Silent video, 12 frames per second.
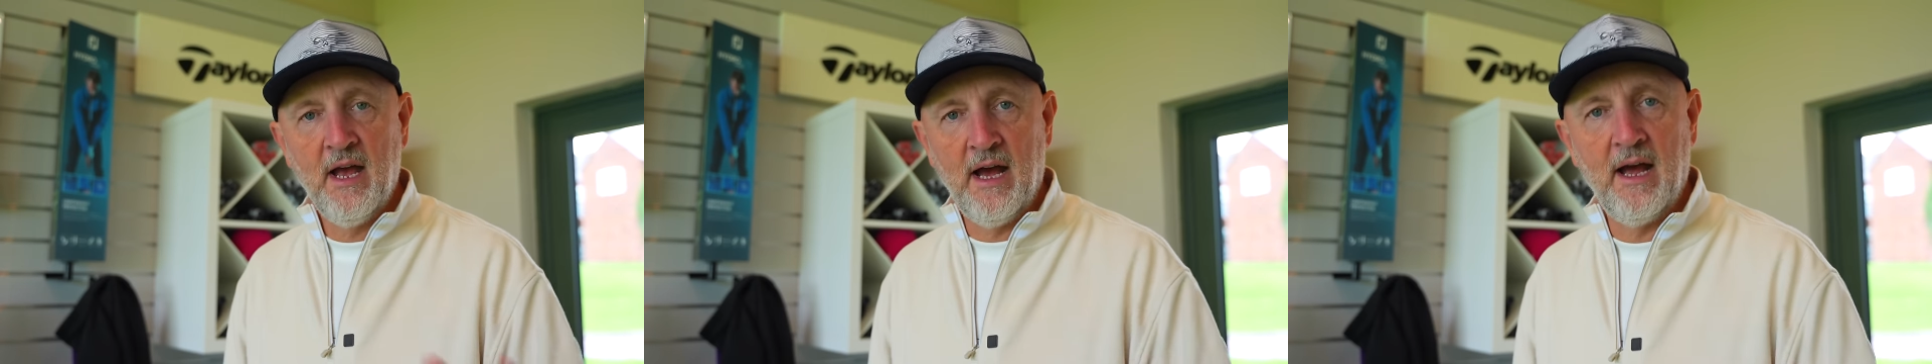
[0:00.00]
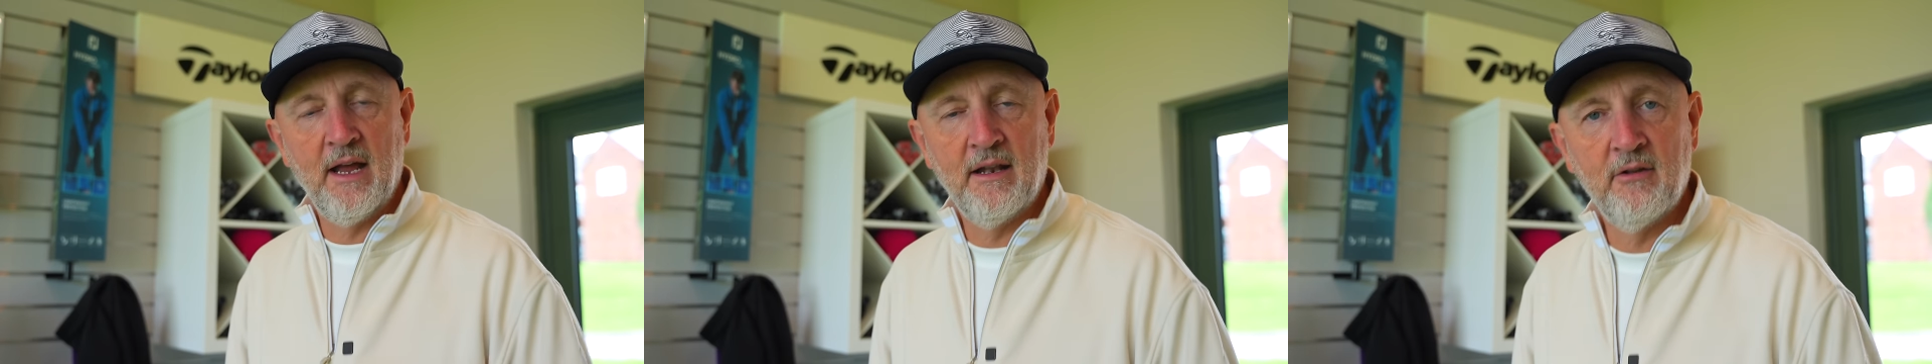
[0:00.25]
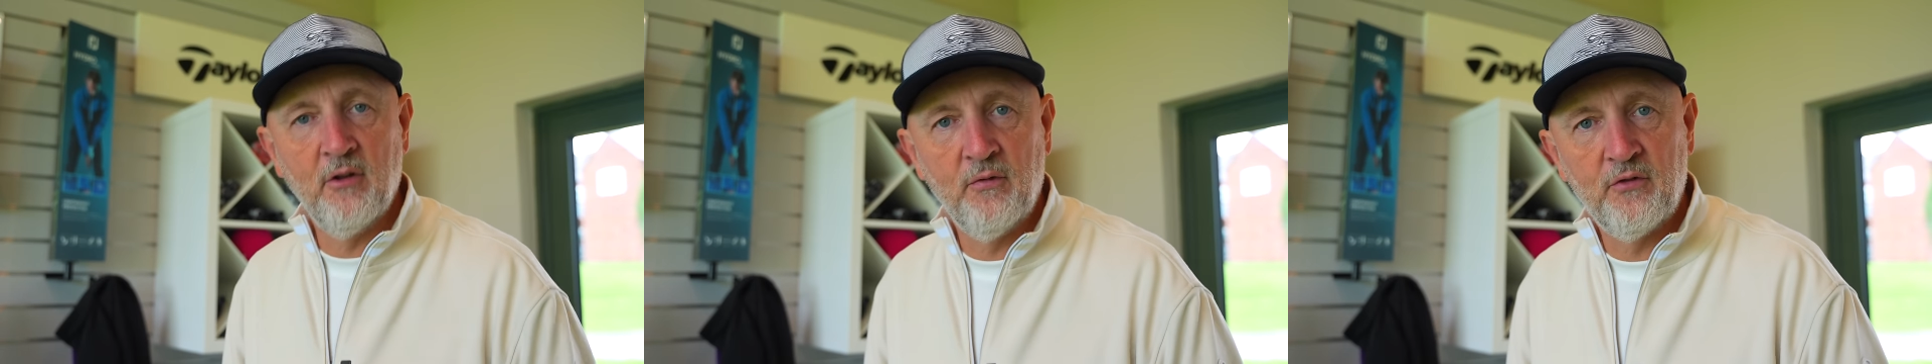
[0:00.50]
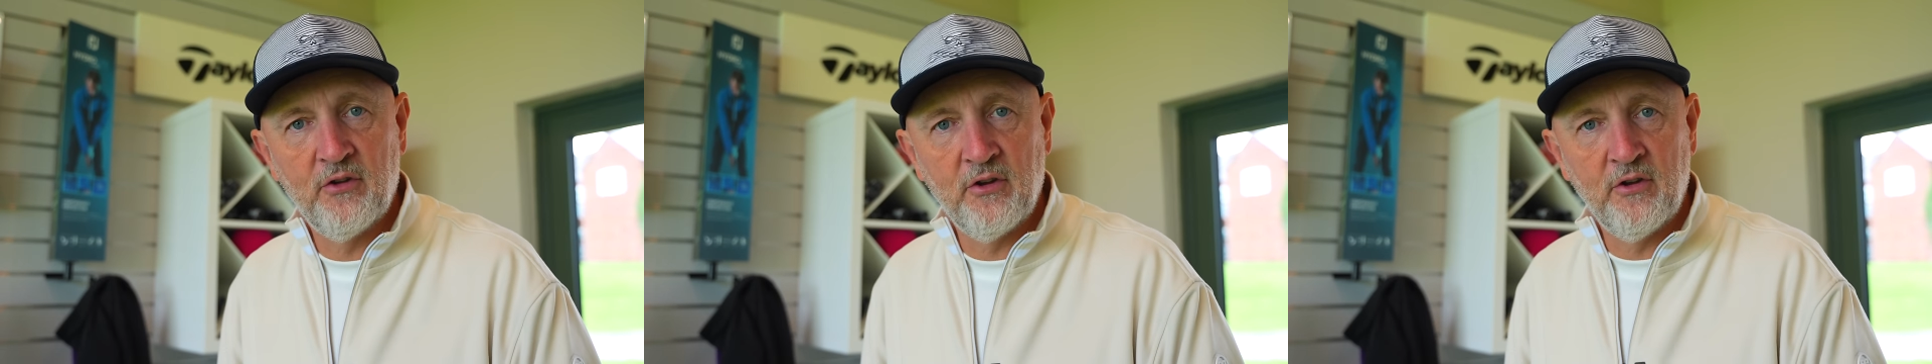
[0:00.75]
I'd love
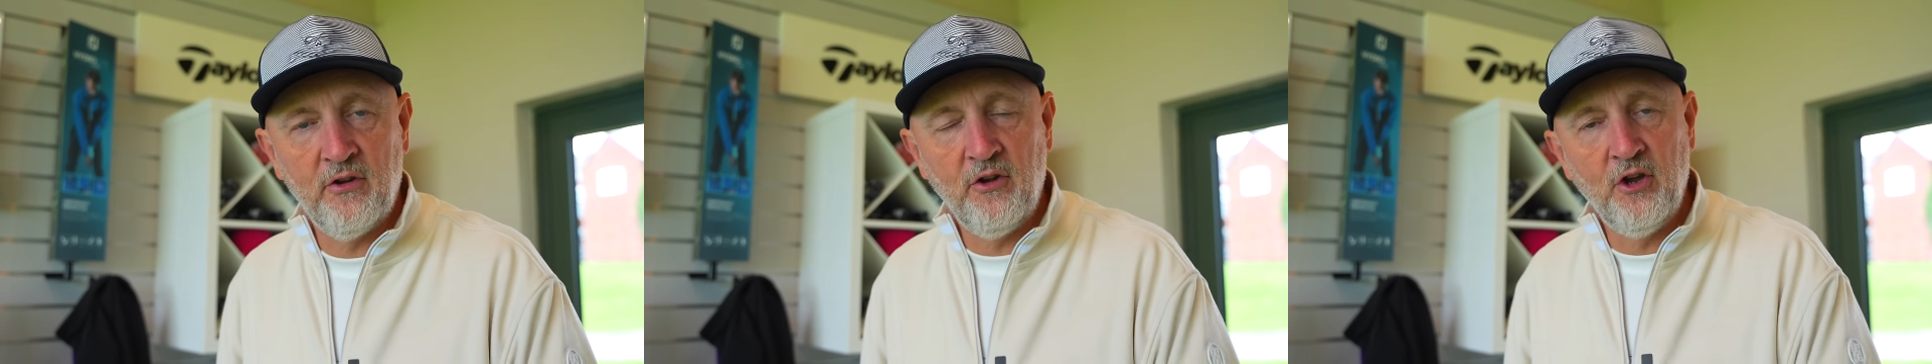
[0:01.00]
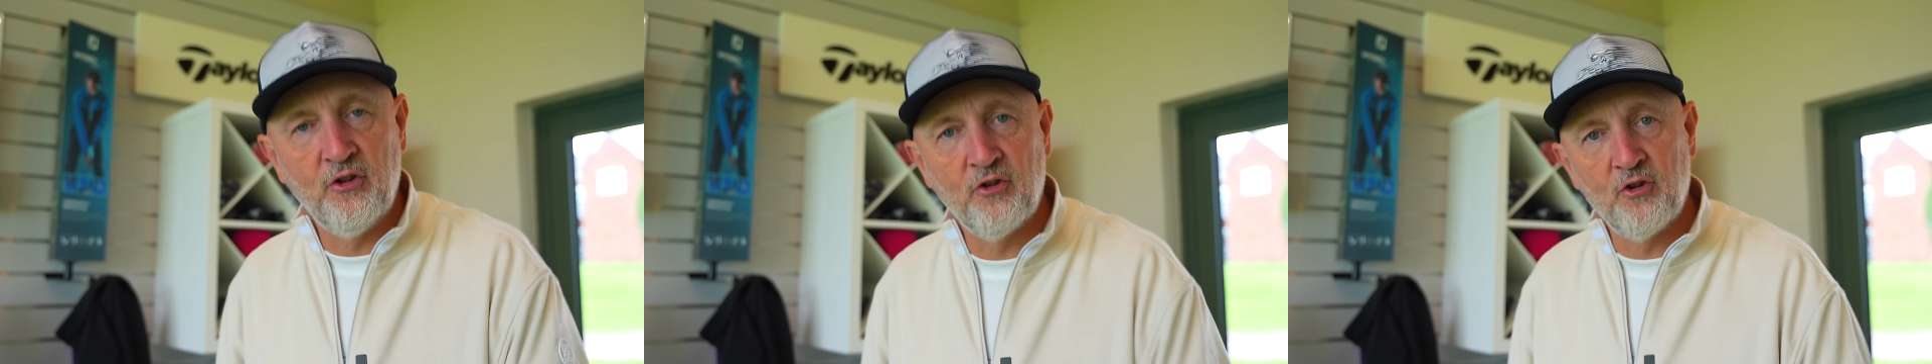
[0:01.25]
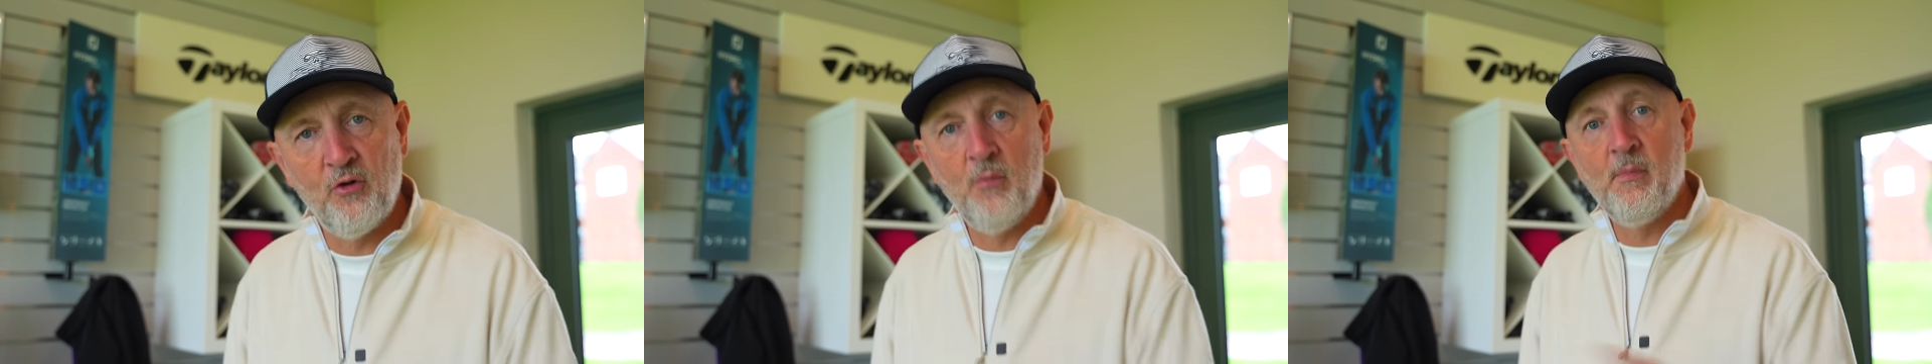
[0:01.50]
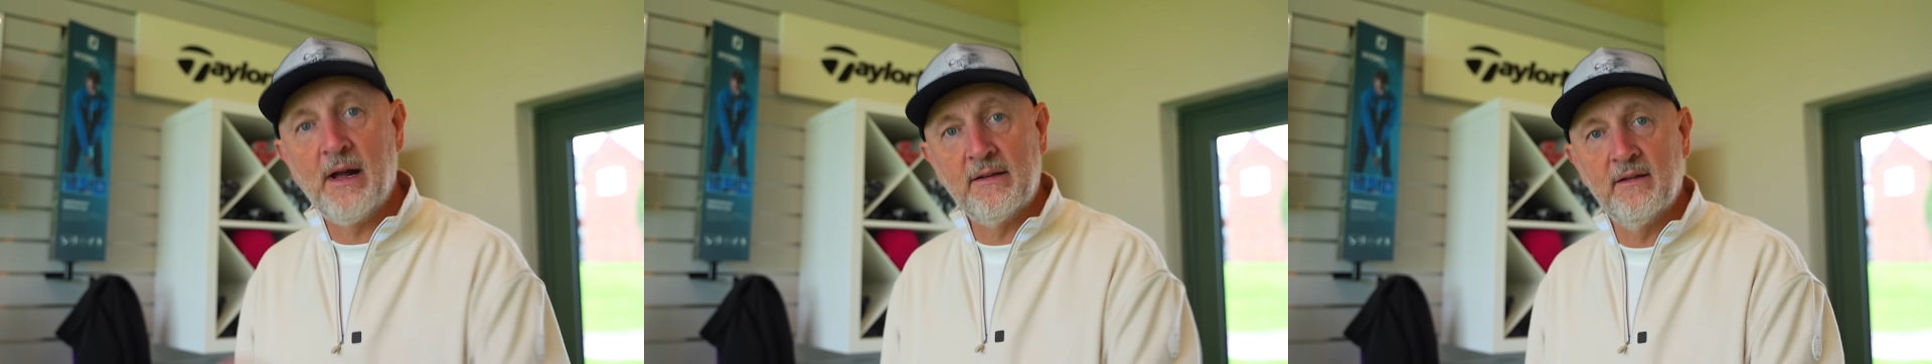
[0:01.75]
to you to
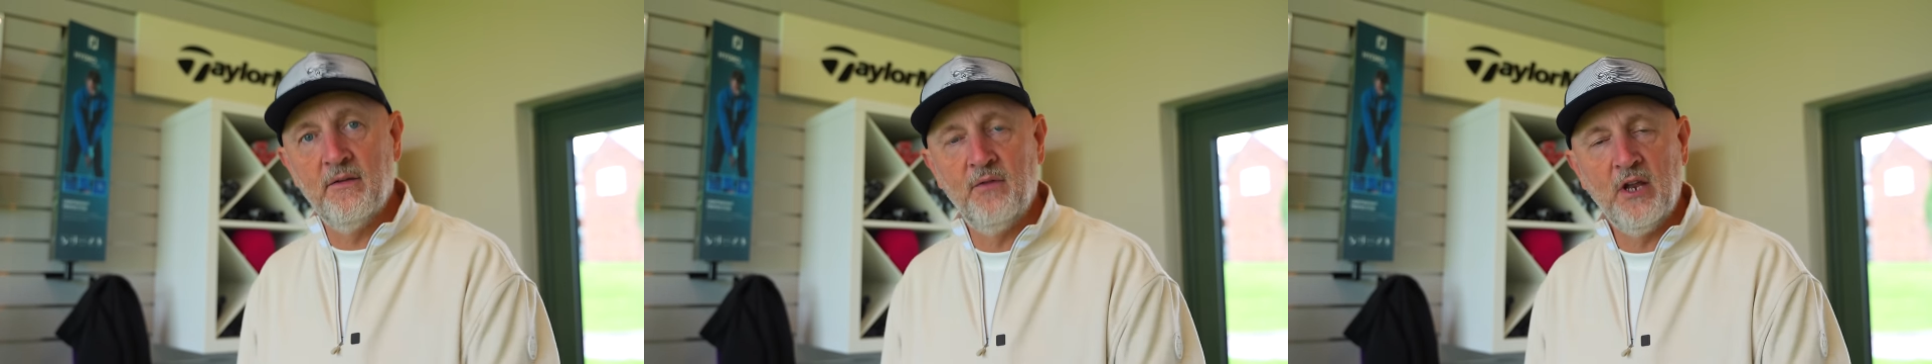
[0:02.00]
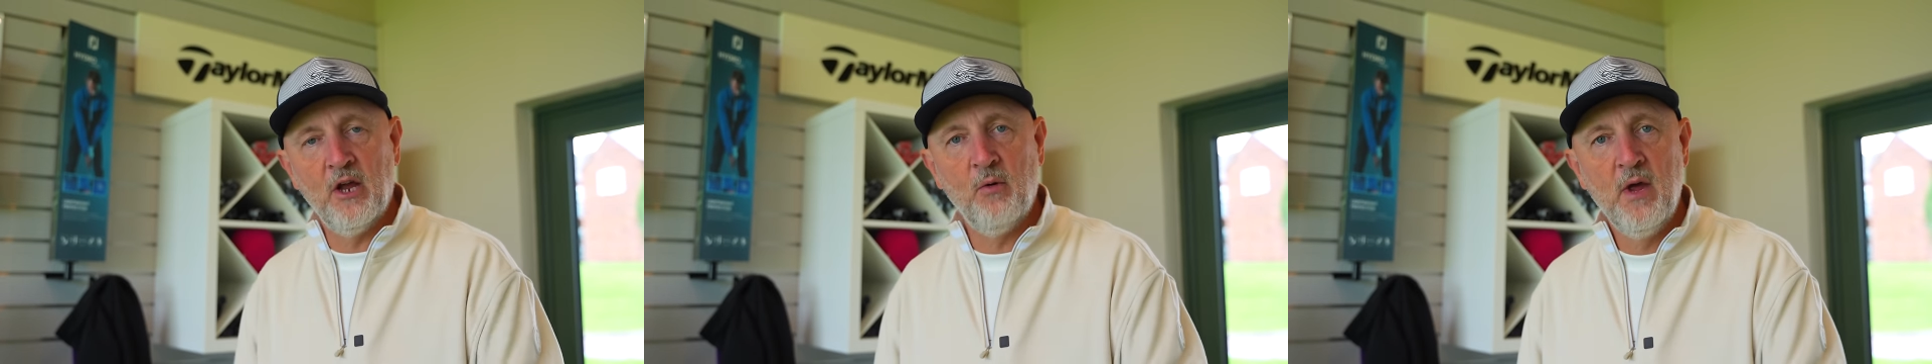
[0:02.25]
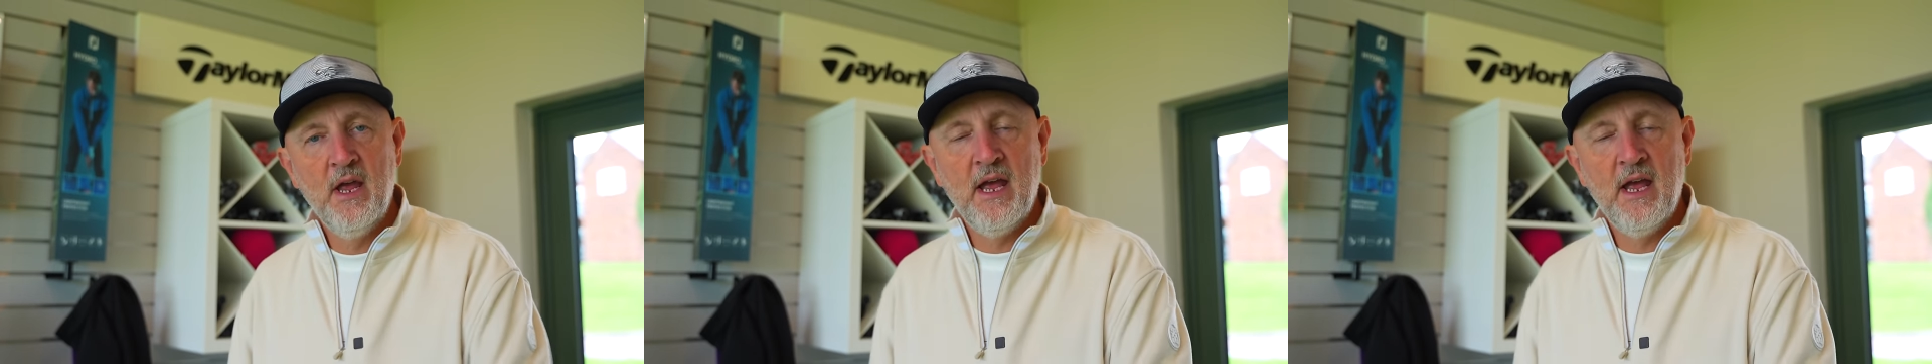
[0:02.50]
come back to the video